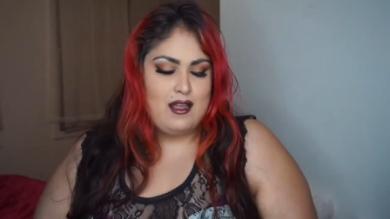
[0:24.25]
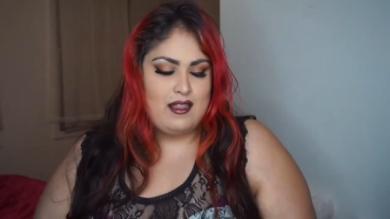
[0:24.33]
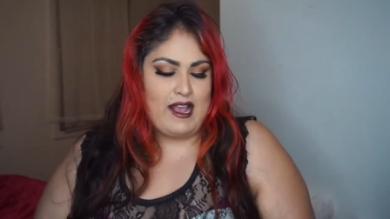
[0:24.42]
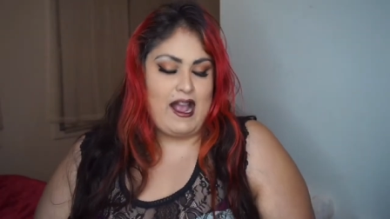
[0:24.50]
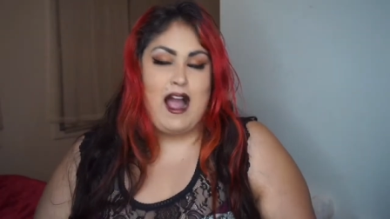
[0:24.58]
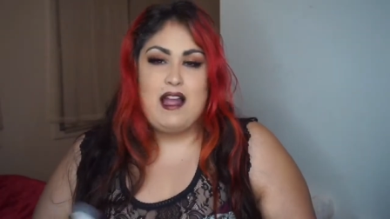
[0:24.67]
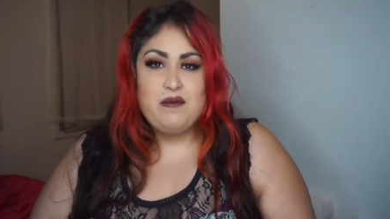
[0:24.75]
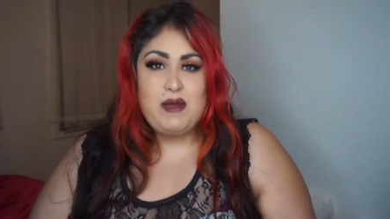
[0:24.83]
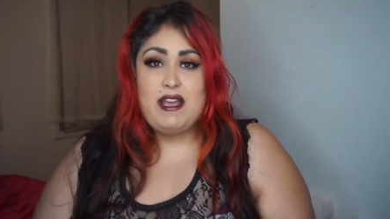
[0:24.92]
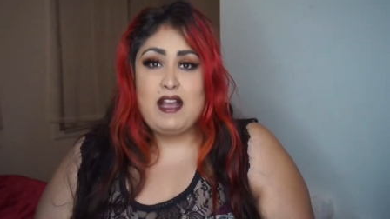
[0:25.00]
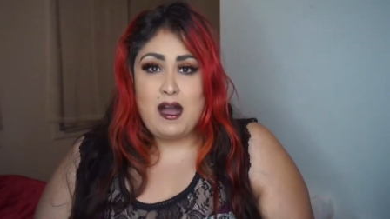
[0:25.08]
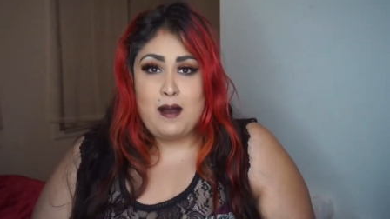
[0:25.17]
Like, I
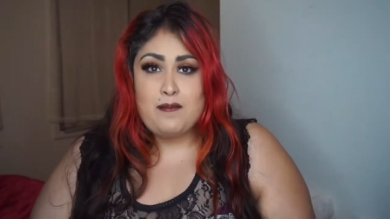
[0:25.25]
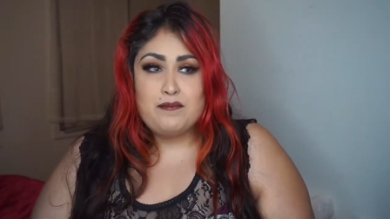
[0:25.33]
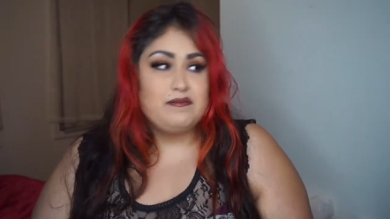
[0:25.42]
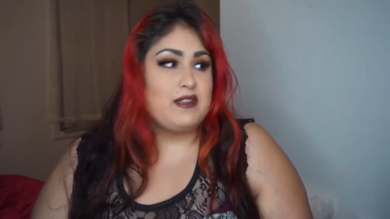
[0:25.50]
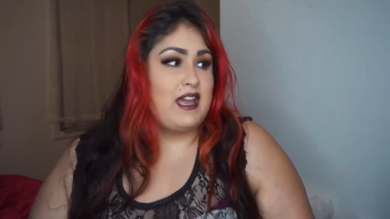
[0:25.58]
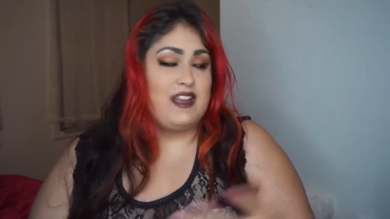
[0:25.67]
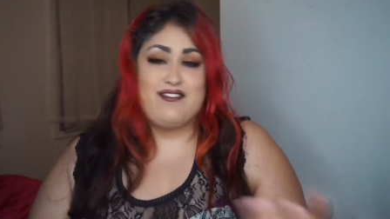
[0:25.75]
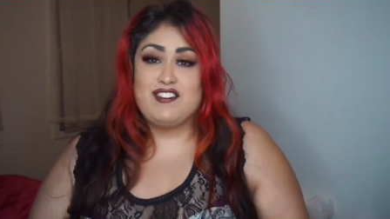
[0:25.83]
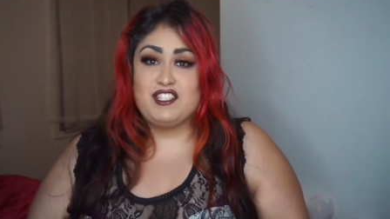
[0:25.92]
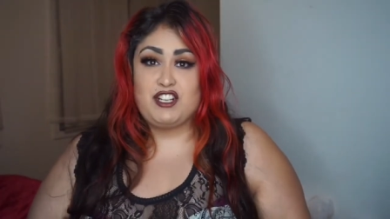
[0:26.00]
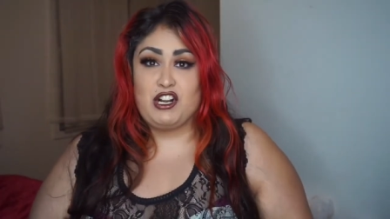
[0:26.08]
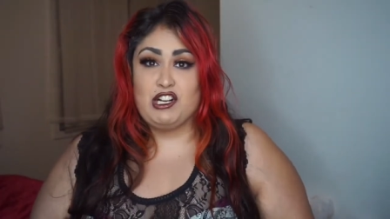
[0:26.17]
wake up and if
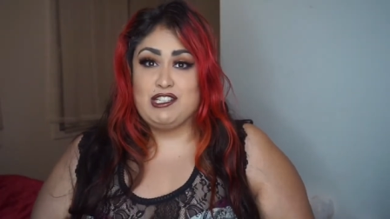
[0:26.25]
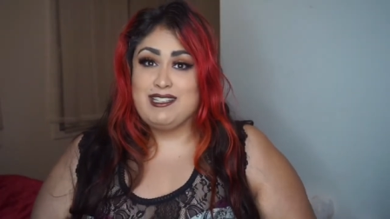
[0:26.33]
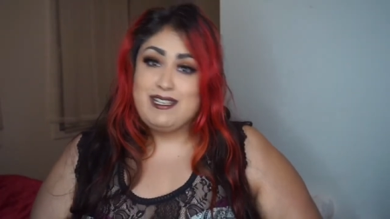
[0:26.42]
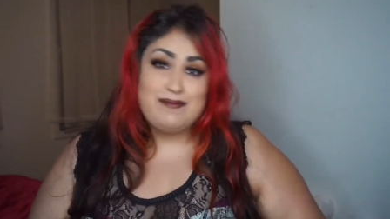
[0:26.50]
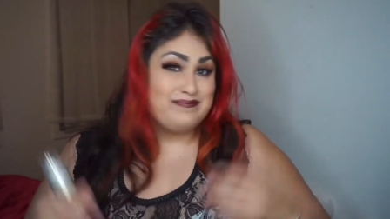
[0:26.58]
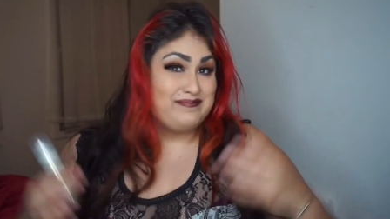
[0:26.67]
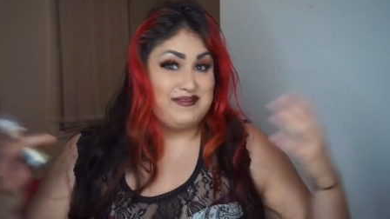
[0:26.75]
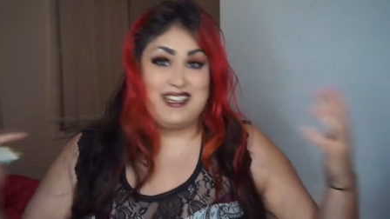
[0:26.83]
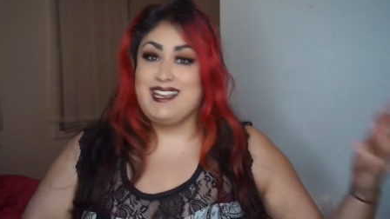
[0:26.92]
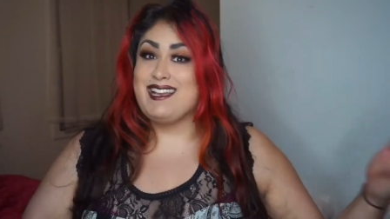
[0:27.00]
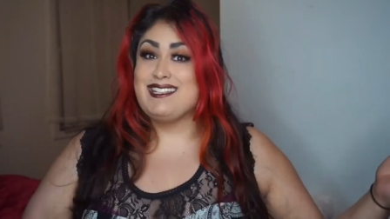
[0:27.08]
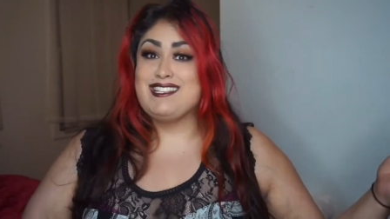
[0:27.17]
it's curly,
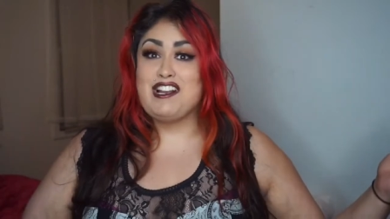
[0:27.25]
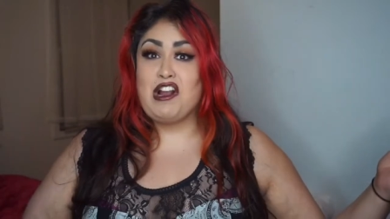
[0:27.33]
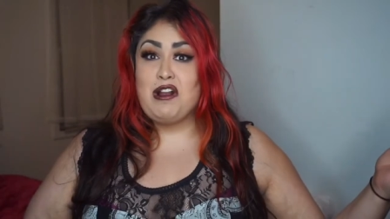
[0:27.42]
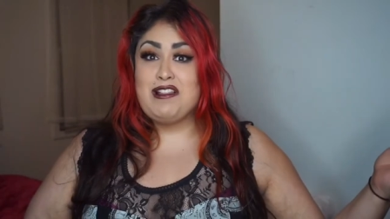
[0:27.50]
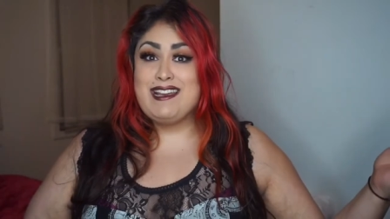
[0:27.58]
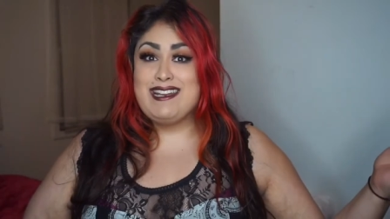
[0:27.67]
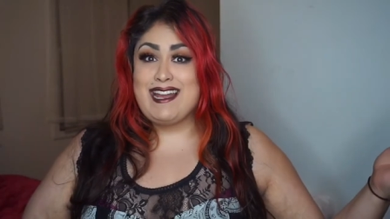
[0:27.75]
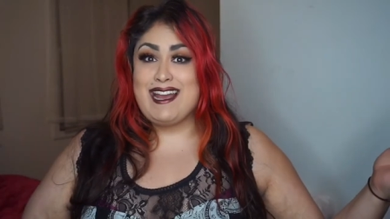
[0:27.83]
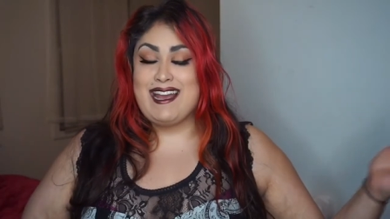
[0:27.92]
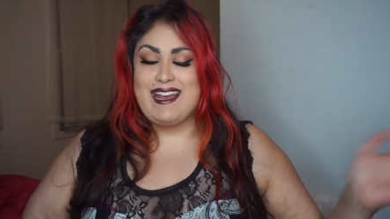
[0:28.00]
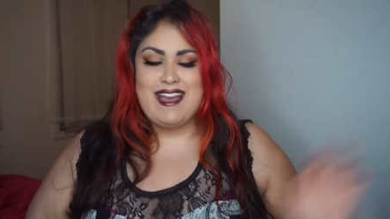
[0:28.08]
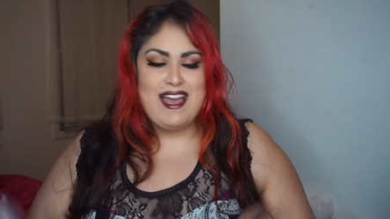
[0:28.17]
it's a curly
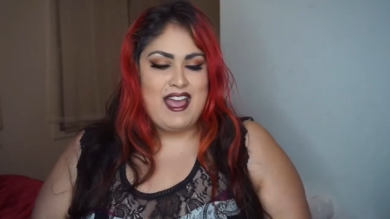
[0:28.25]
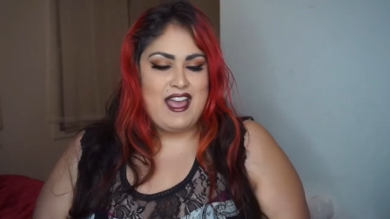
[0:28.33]
day.